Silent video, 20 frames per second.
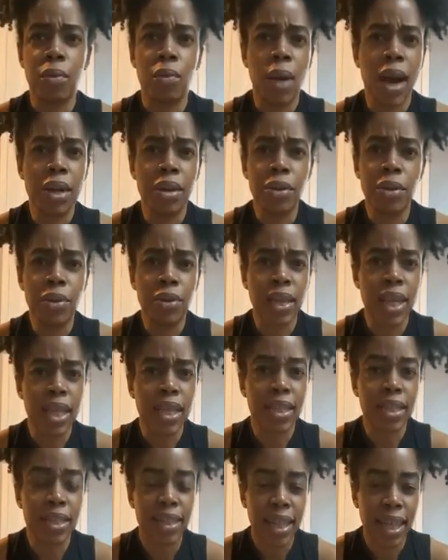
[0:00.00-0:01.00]
why do you
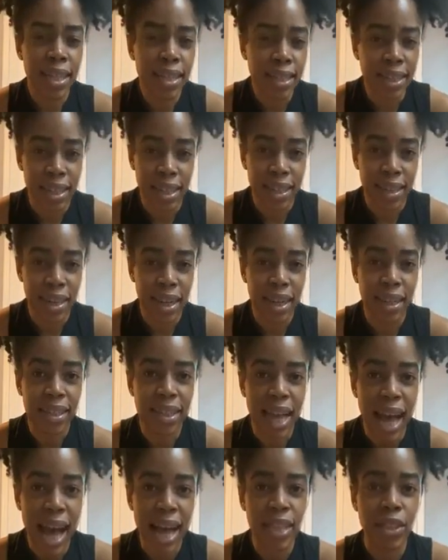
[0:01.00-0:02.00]
think Satan
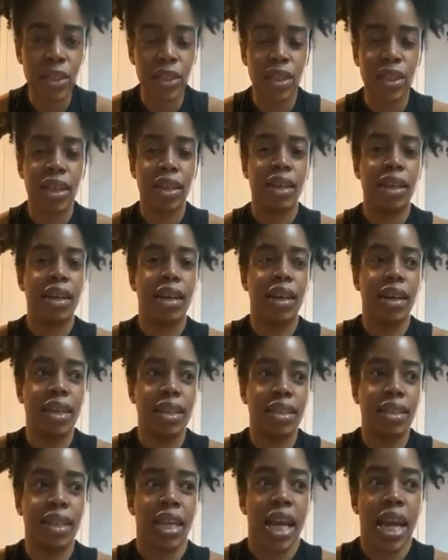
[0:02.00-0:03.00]
attacks
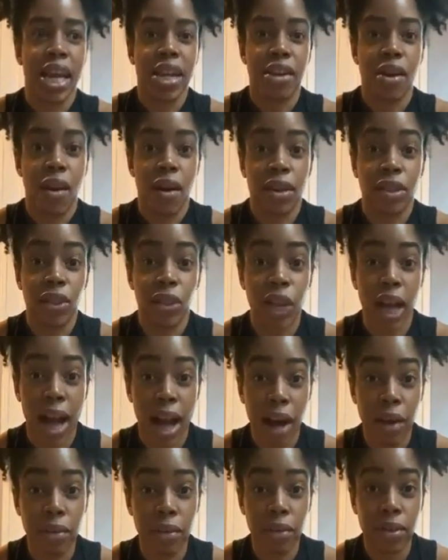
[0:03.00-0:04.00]
us in our
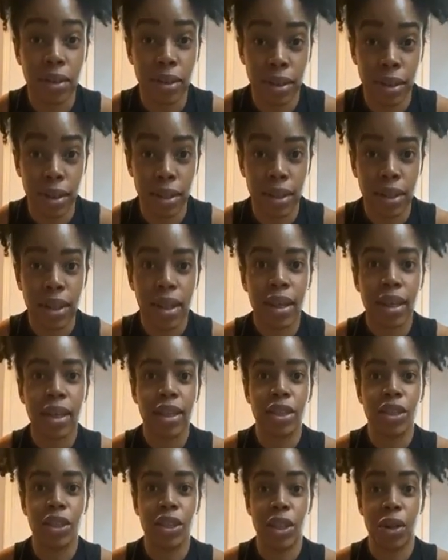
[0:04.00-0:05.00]
childhood
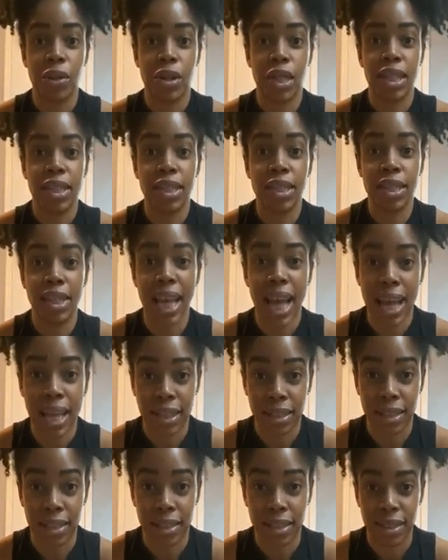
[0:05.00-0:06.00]
concerning
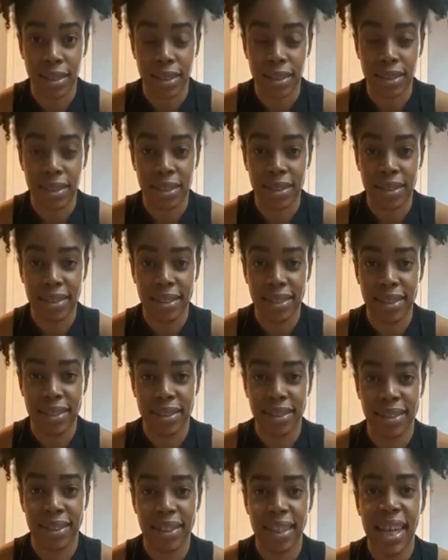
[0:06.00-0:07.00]
sex?
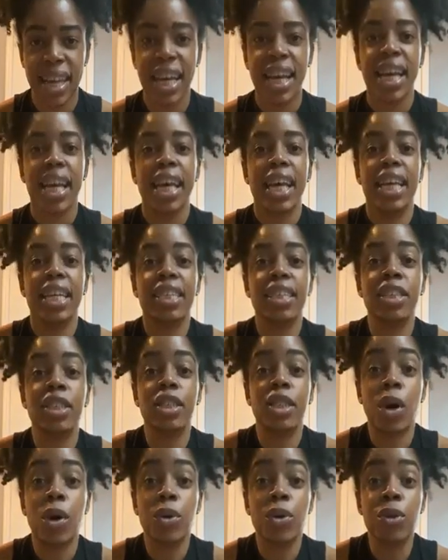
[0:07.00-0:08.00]
It's
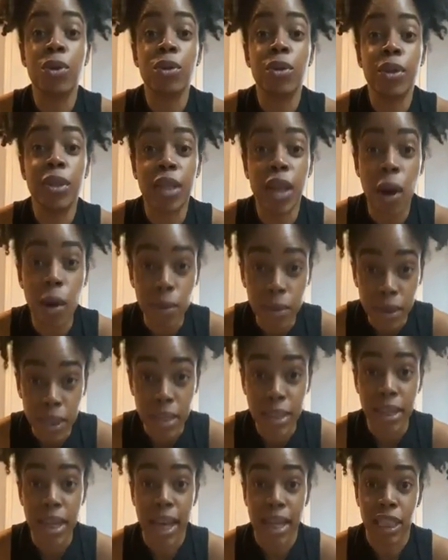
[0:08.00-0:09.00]
so you
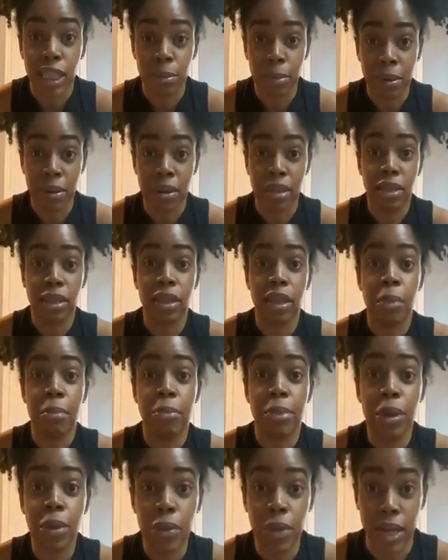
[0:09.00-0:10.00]
don't get to experience
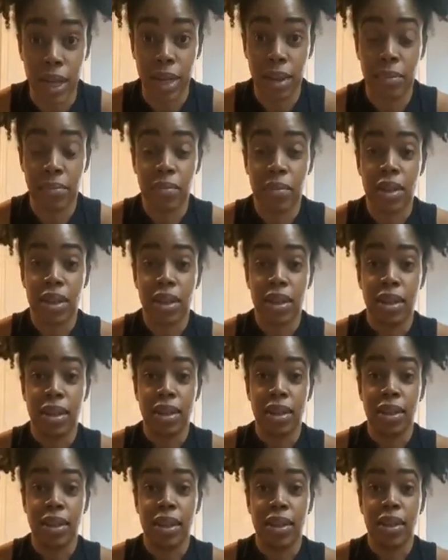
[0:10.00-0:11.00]
the beauty,
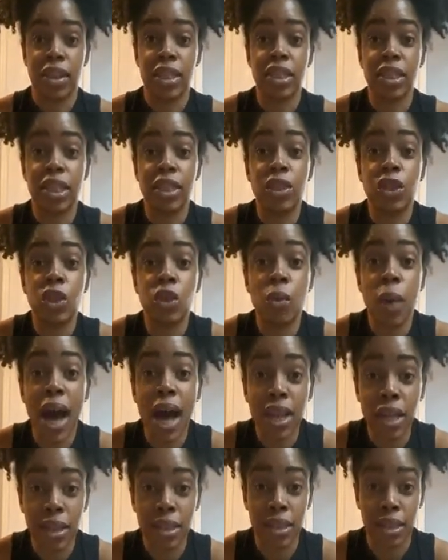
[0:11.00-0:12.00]
the
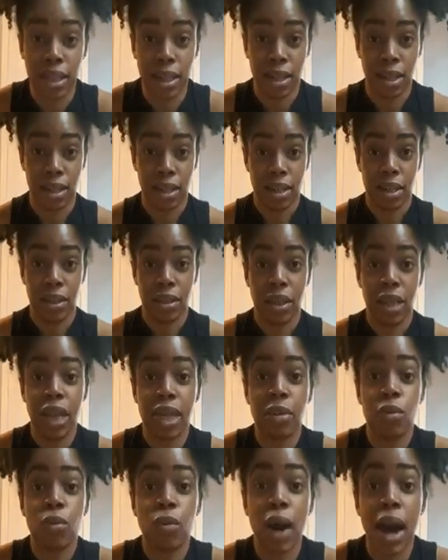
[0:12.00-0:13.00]
sensuality,
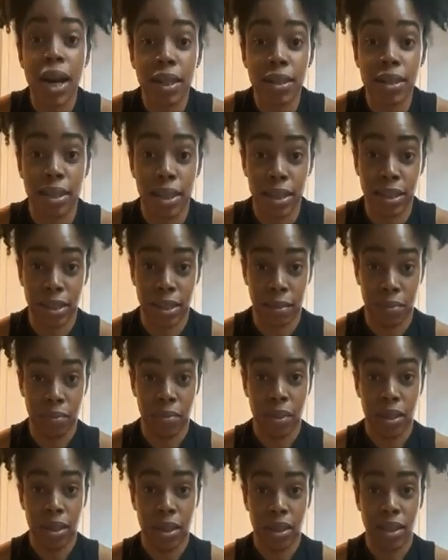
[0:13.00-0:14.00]
the
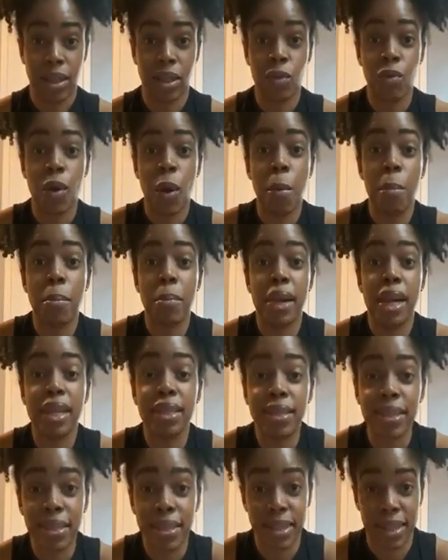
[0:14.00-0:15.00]
eroticism, the
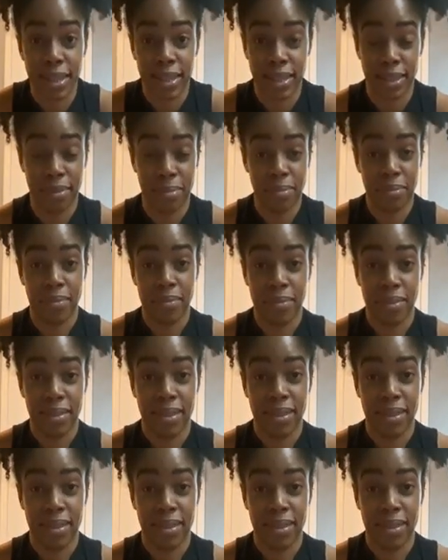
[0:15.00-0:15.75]
romanticism,